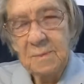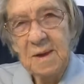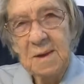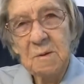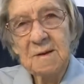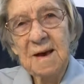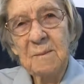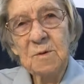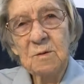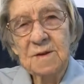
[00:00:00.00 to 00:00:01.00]
The people
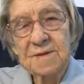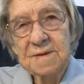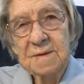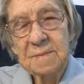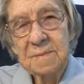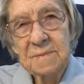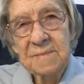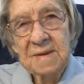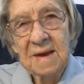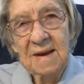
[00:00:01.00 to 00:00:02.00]
come to us
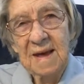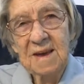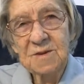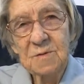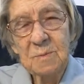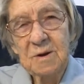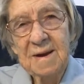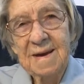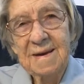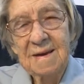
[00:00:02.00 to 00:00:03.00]
and ask for
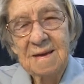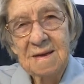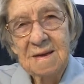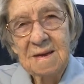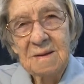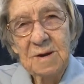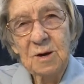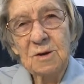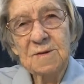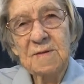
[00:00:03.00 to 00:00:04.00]
prayer
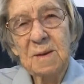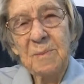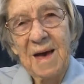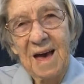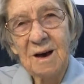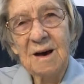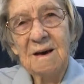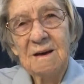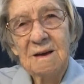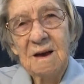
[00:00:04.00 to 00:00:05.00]
because of the
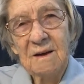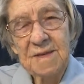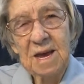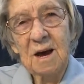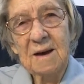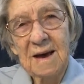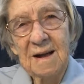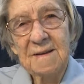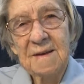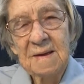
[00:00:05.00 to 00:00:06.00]
power of the
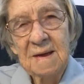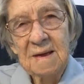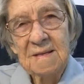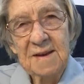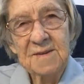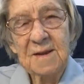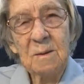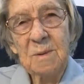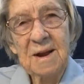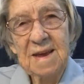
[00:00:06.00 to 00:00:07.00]
occult that
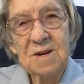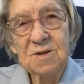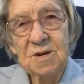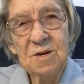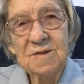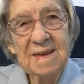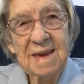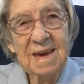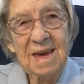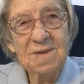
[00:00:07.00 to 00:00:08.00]
somebody is
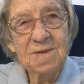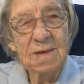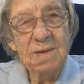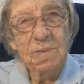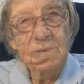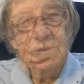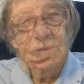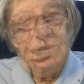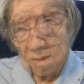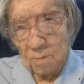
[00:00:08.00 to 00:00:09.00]
using against them.
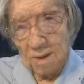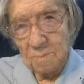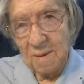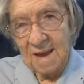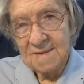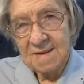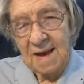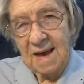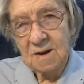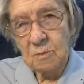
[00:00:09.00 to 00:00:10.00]
One
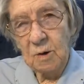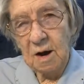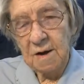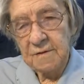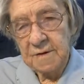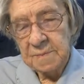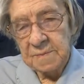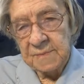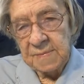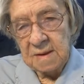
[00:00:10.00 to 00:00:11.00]
pastor had a wife
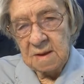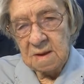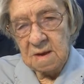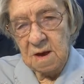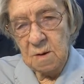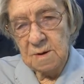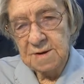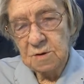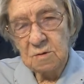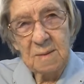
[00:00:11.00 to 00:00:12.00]
who
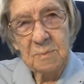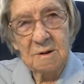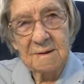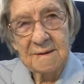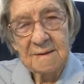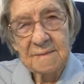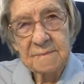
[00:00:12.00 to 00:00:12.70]
was crippled,